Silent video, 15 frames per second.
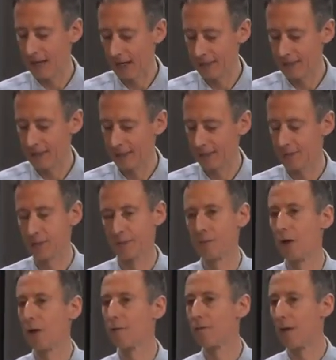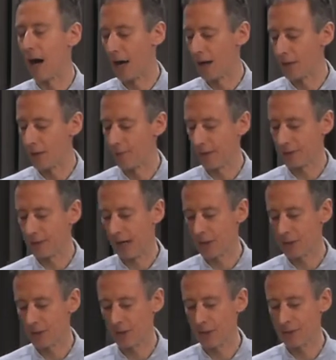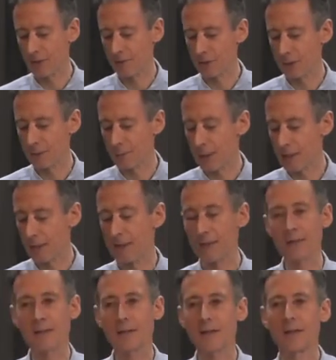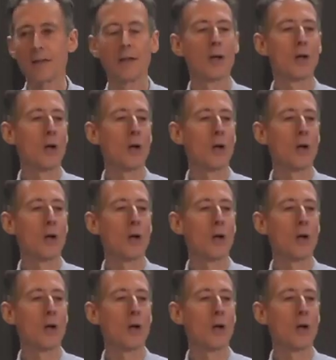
tactics of non-violent direct action and civil disobedience